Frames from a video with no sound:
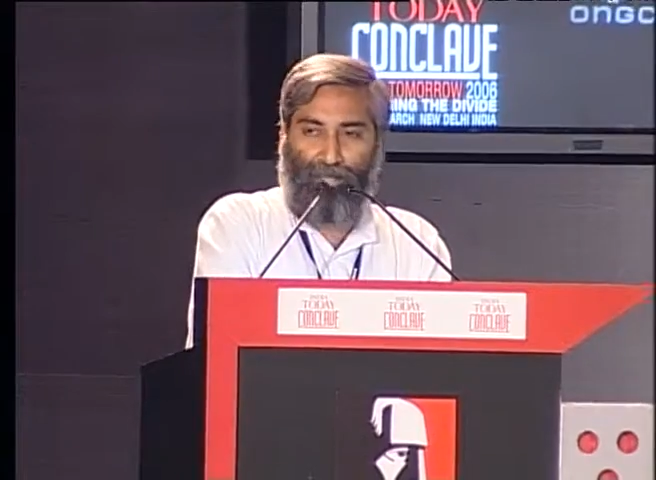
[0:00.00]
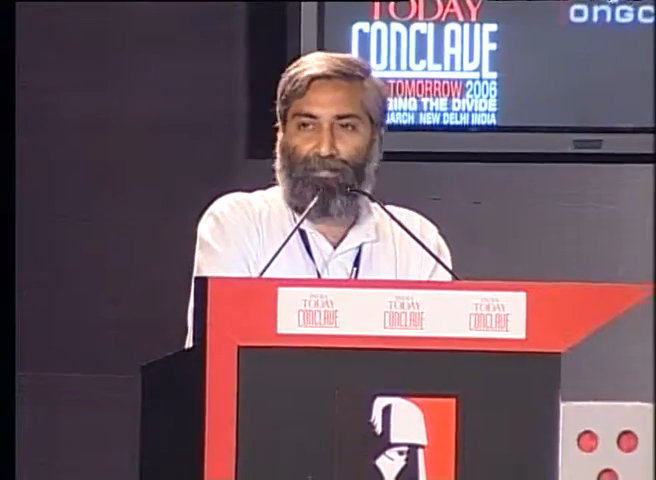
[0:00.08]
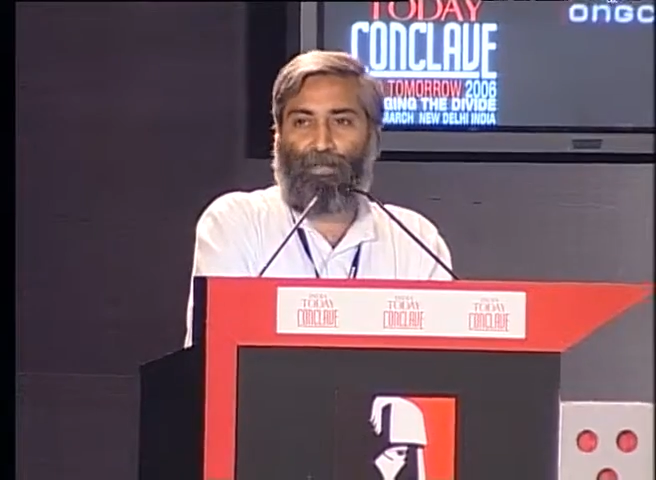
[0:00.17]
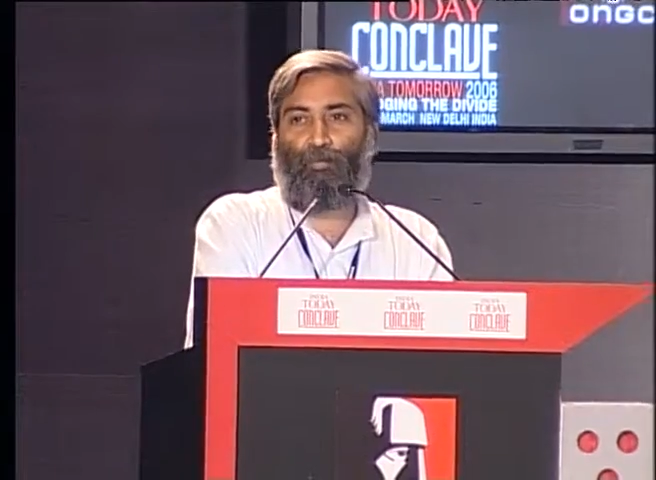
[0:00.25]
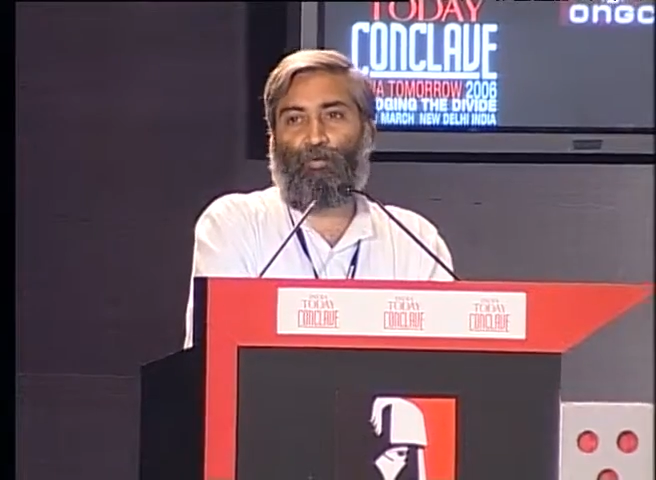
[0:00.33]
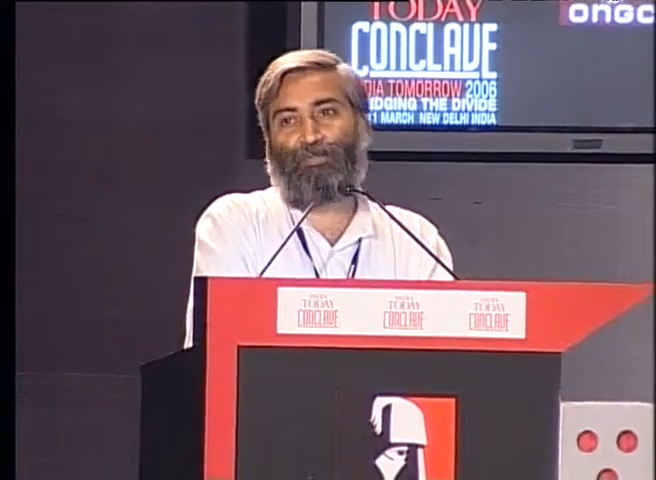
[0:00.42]

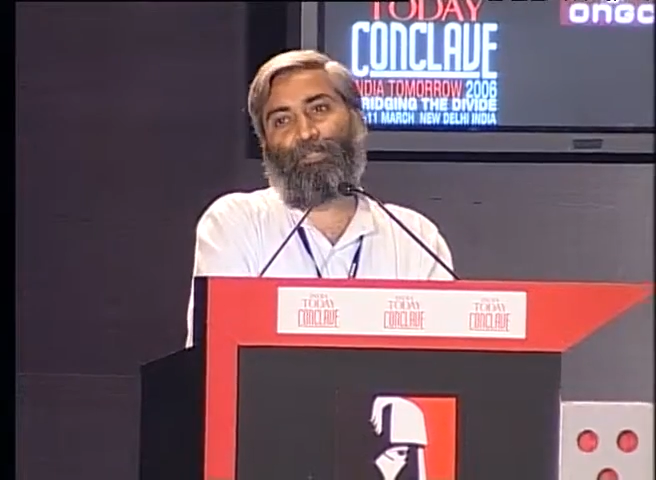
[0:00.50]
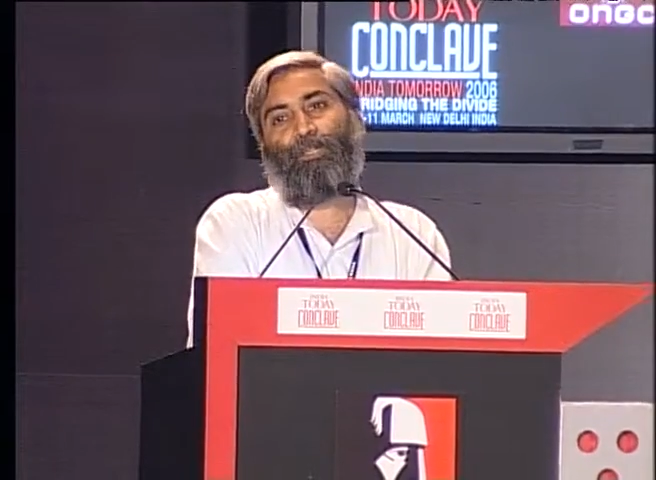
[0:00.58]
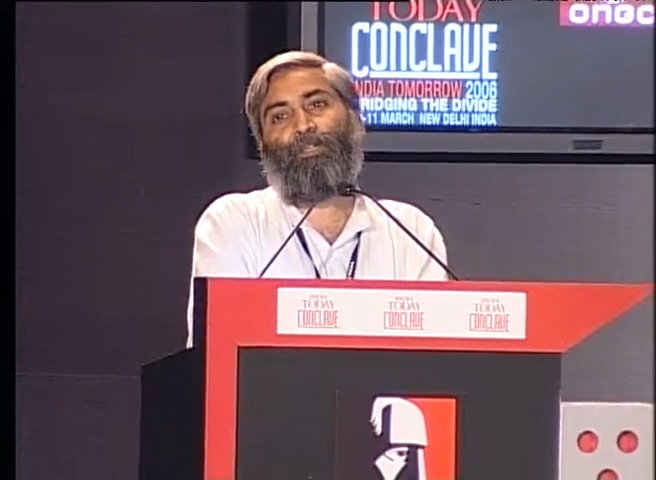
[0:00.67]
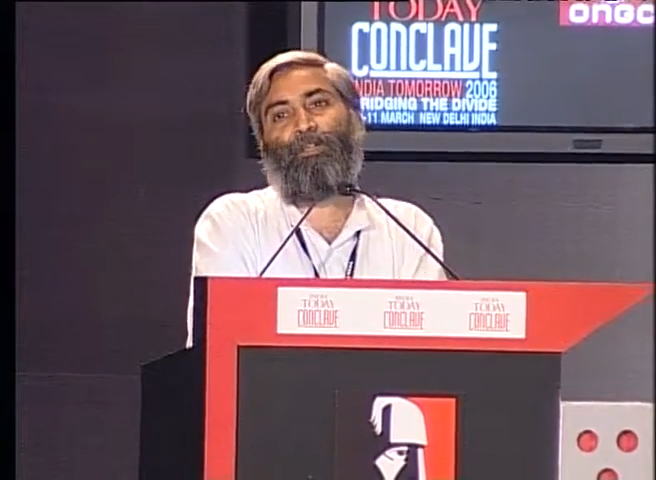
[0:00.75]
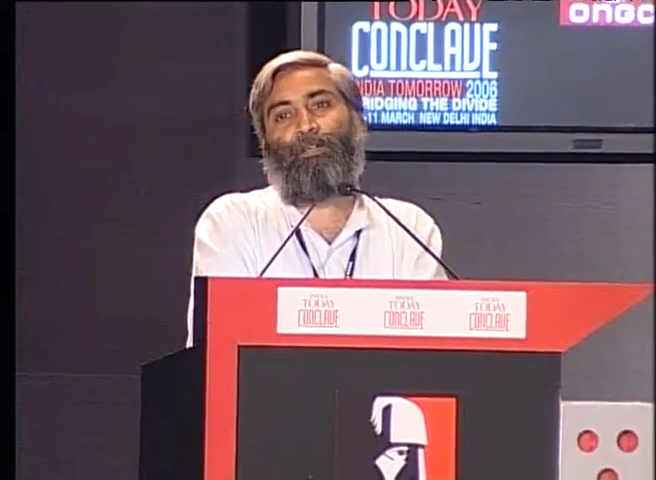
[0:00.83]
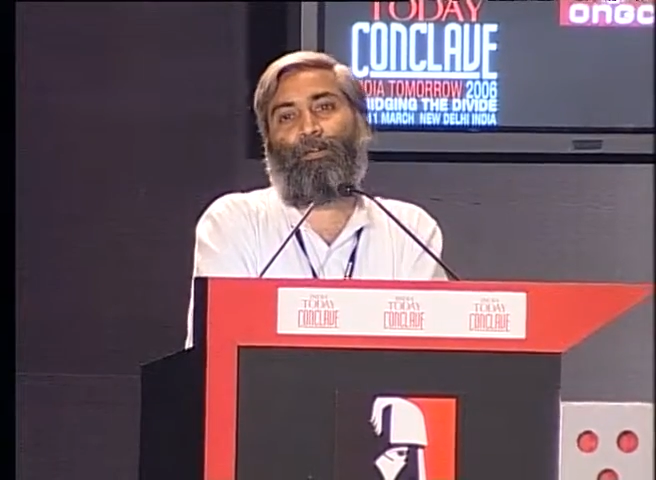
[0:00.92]
be
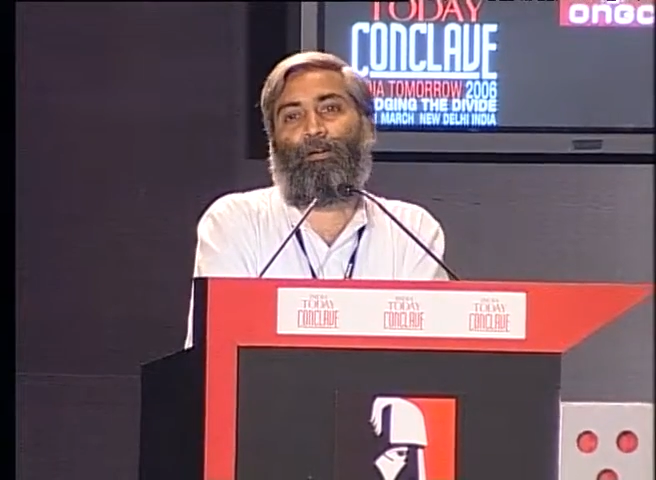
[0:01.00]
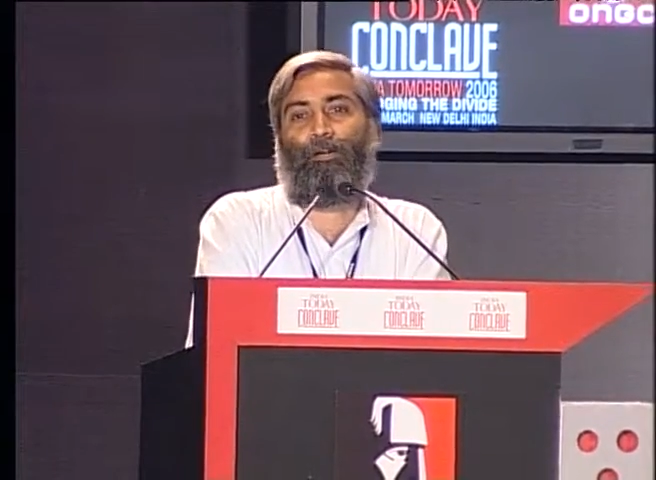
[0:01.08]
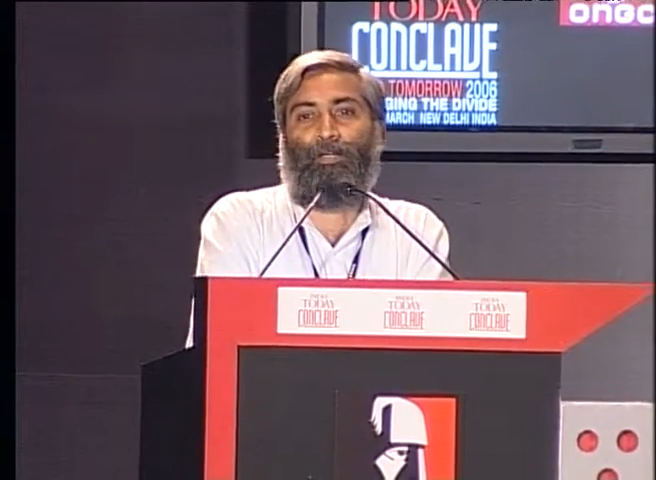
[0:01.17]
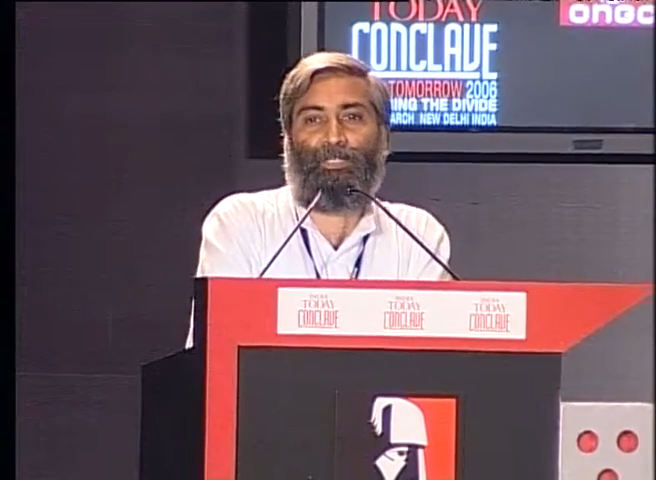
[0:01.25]
mostly uh,